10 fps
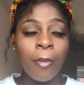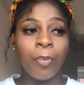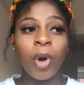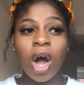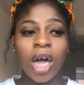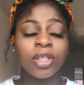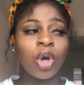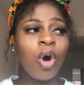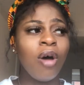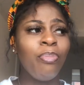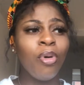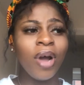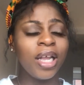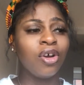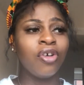But the whole
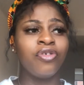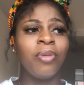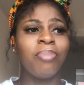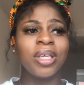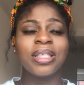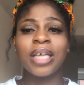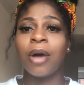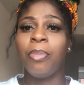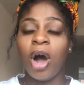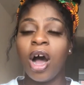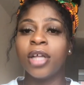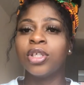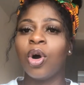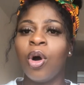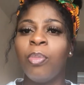point of you being set apart
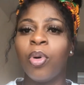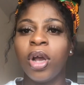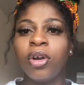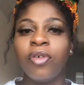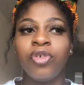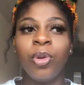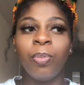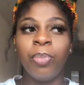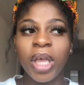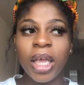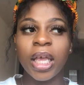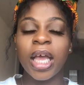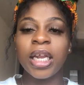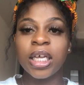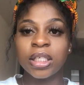and the whole point of you being
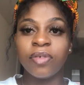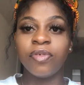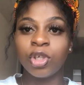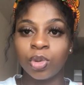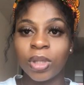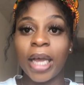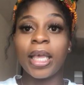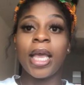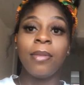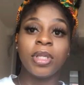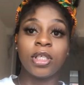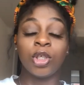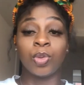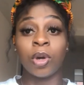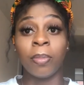an individual that came into
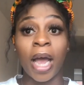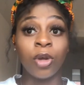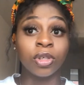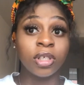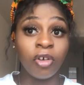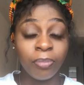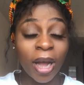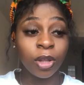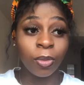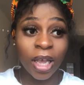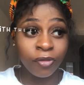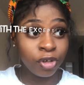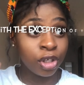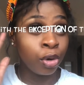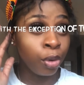this world by yourself, by the way, if
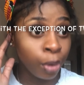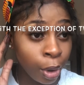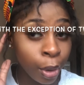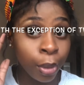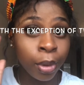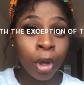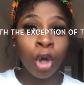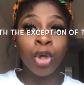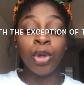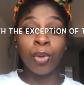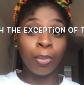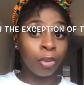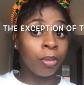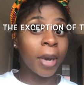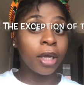you did not know, you were
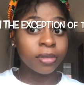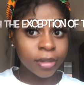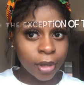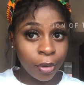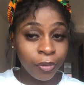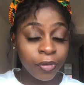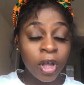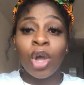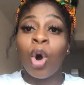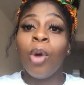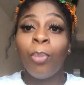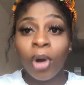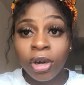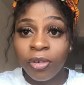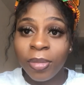born by yourself. The whole
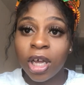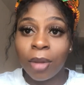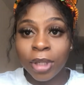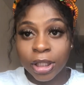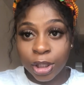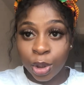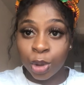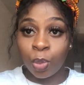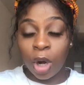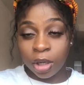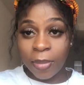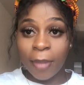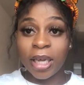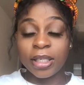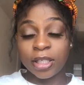point of me coming into this world by
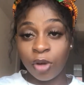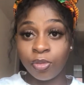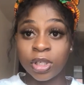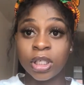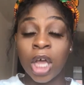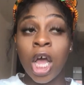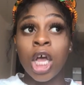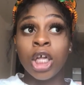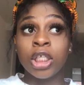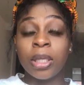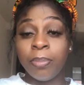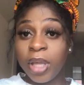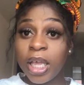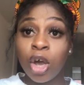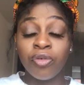myself was to
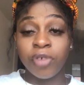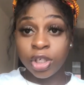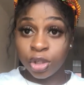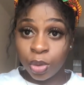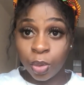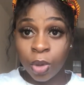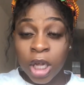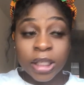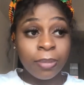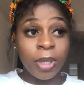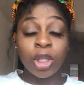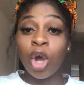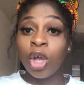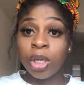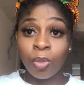be original, to be
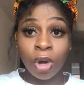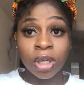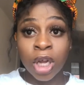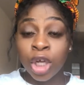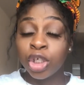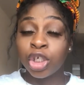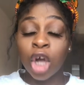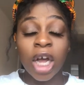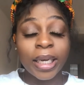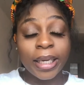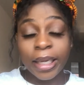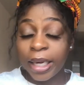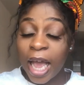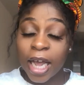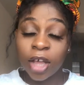the only one,
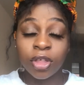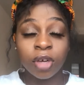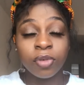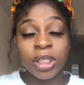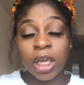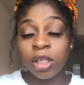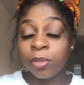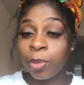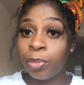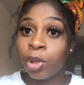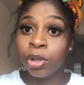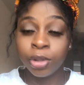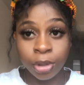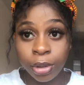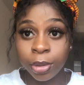Charlene Agatha Rotunda
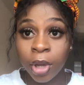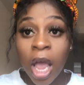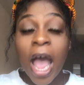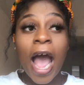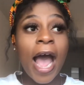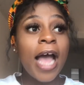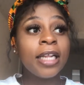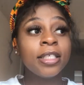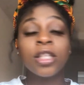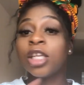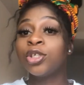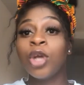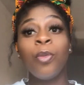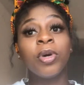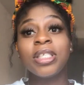Mapundu. And there's
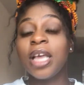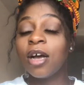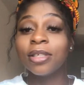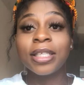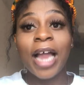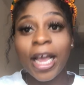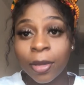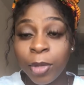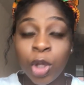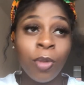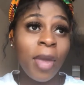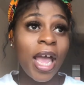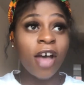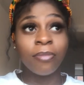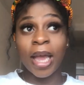nobody else like me. You
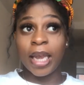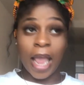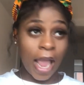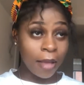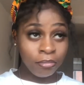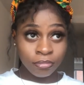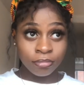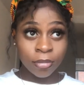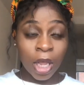may have my name,